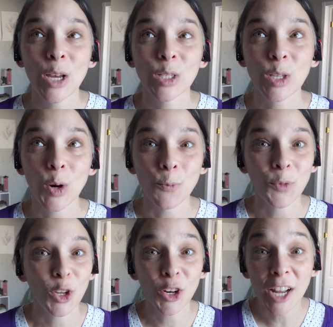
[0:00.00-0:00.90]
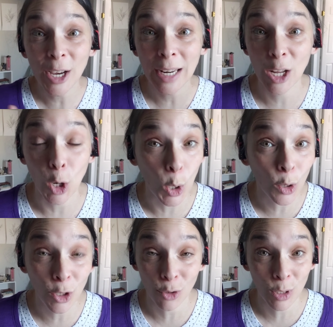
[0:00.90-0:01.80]
So you're not going to get
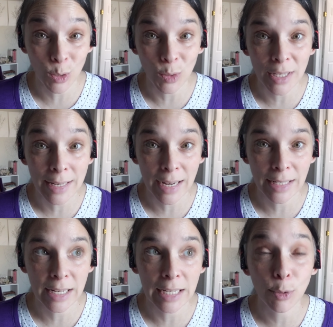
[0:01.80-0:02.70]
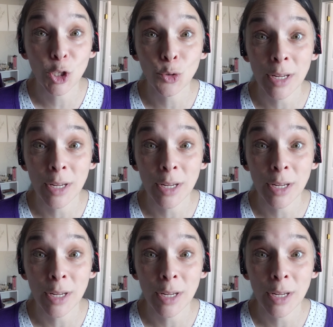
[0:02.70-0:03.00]
all your results in 90 days, but